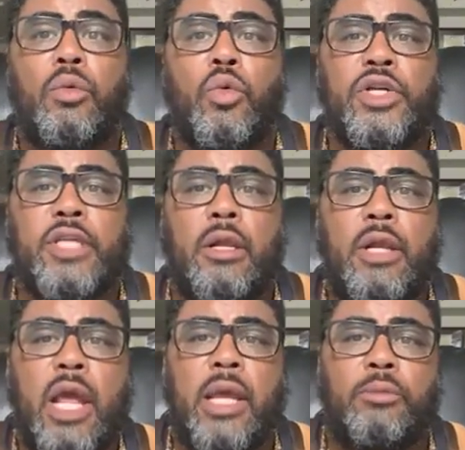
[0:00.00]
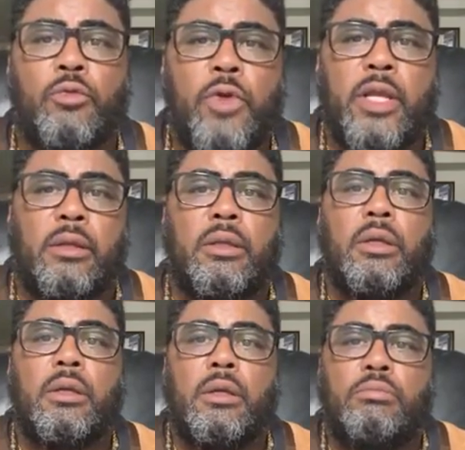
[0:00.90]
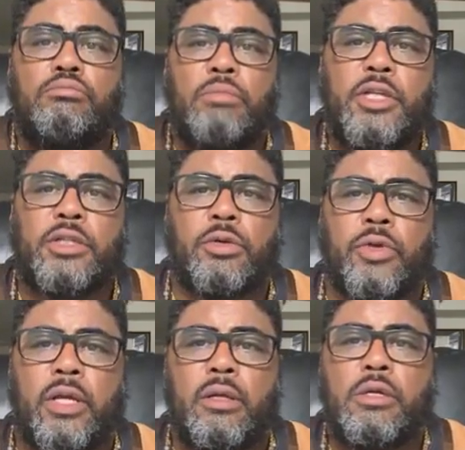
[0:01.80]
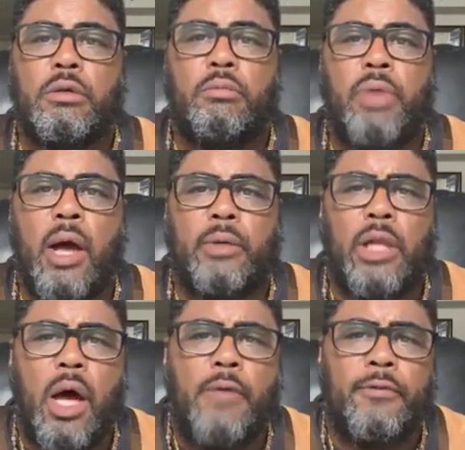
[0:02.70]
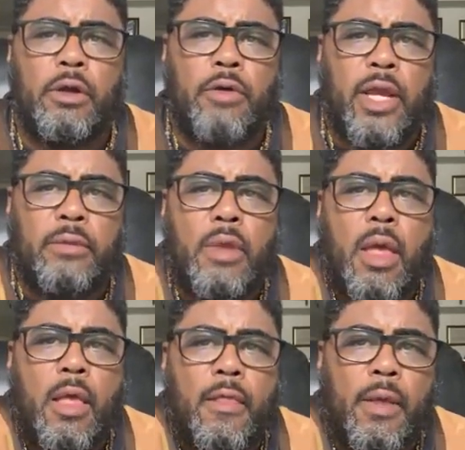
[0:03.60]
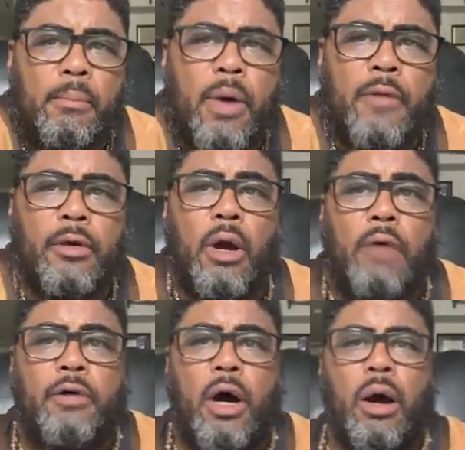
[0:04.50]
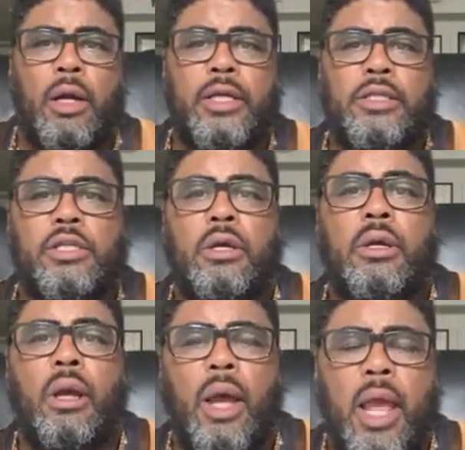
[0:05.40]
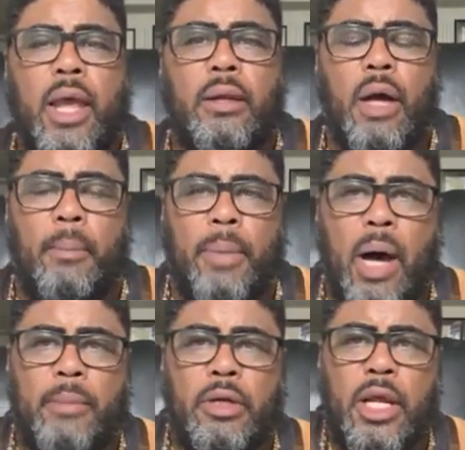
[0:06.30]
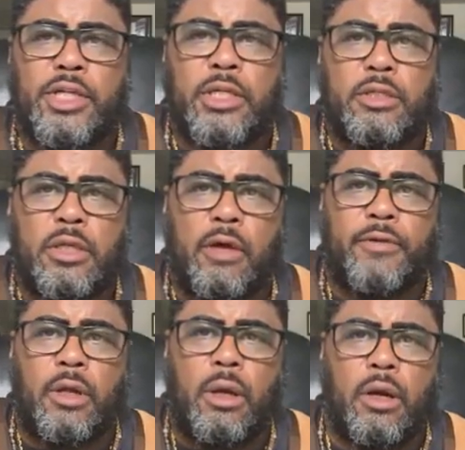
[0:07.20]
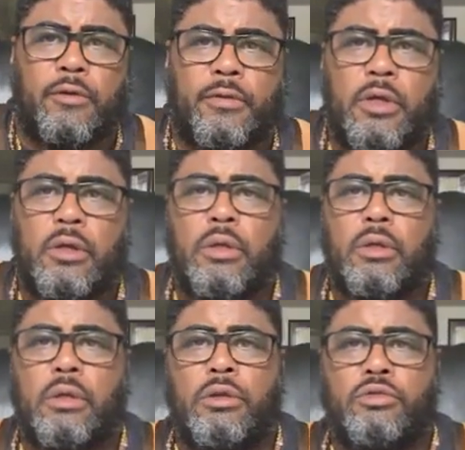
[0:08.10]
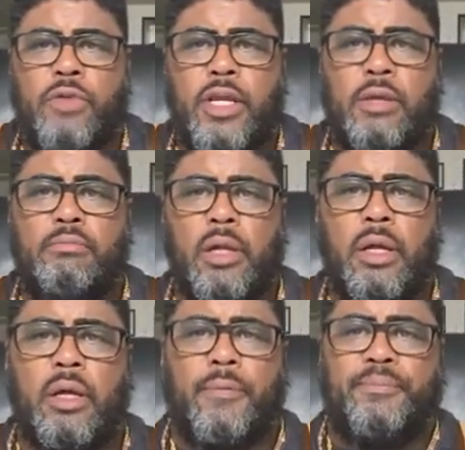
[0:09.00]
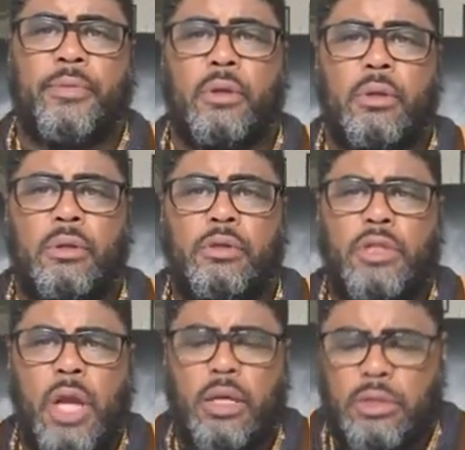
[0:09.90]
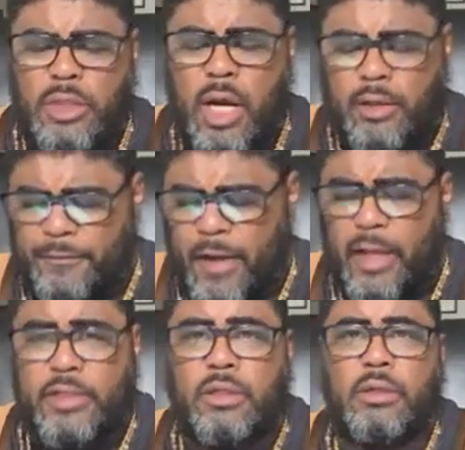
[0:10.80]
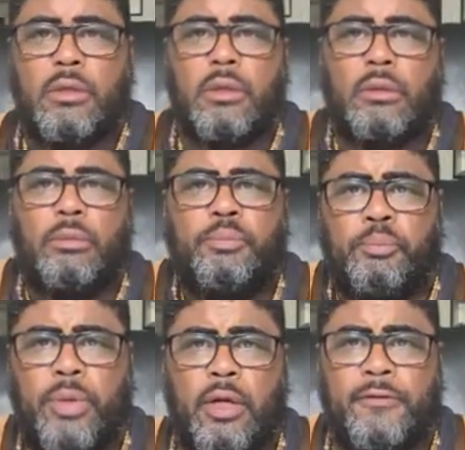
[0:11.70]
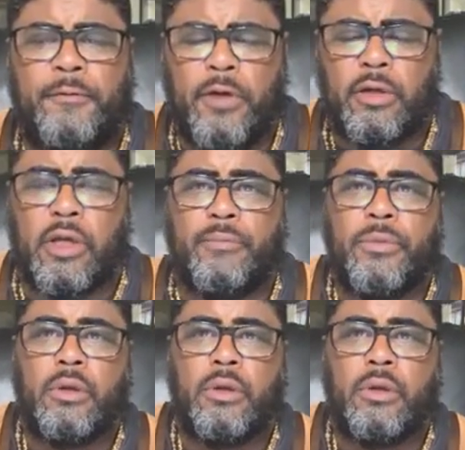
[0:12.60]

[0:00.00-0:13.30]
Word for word: was the name written, Mystery, Babylon the Great, the mother of harlots and abominations of the earth, drinking blood, child sacrifice, pedophilia.